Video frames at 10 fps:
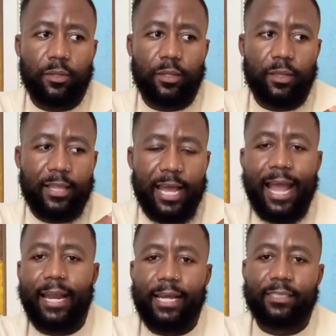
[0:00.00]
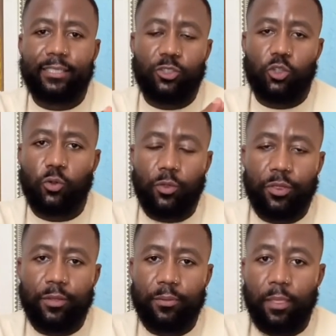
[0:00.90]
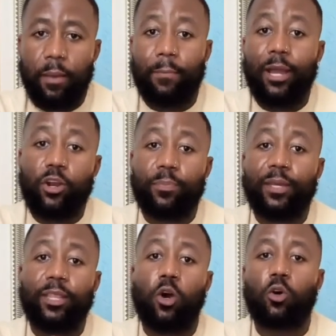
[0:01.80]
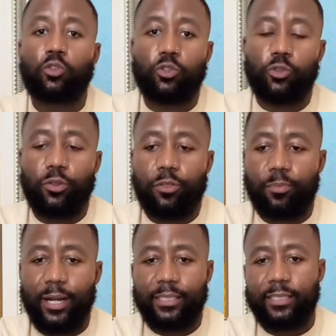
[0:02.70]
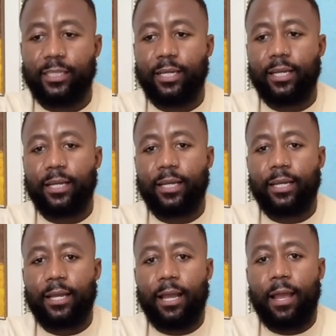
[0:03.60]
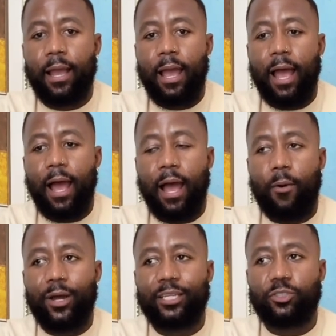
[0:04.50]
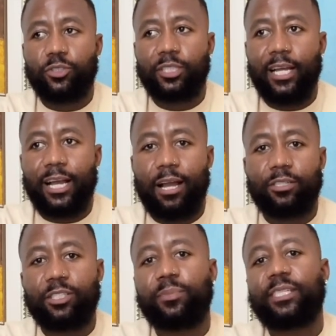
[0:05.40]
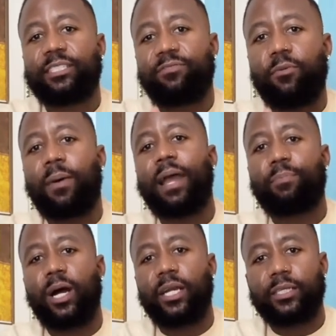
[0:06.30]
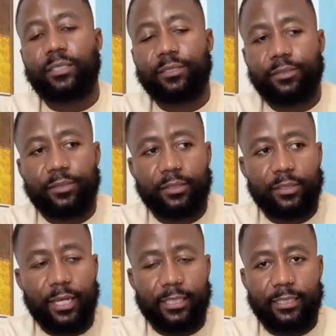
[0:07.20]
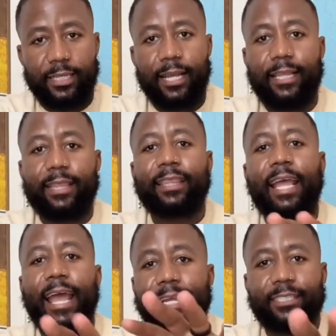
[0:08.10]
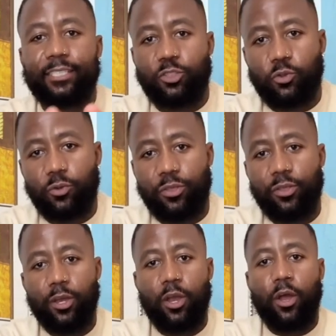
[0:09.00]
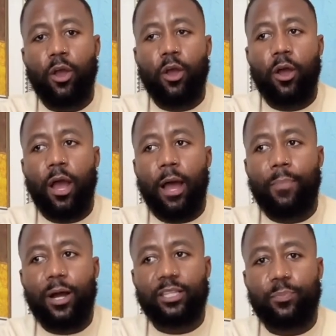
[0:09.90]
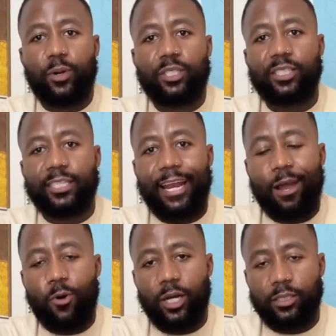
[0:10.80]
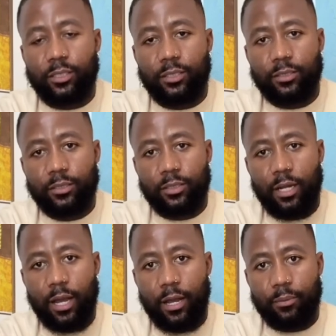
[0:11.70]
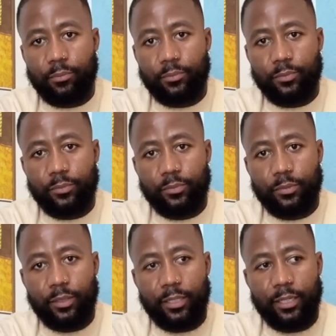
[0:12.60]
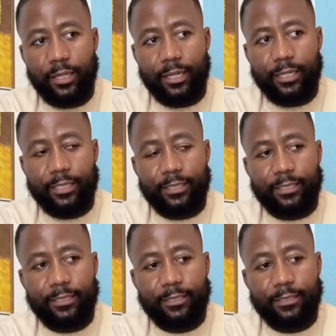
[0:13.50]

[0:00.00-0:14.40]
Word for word: that as the truth. Might not be the whole truth, but uh, I wanted to take accountability for my part and say that is the truth about the person that I was. Um, it is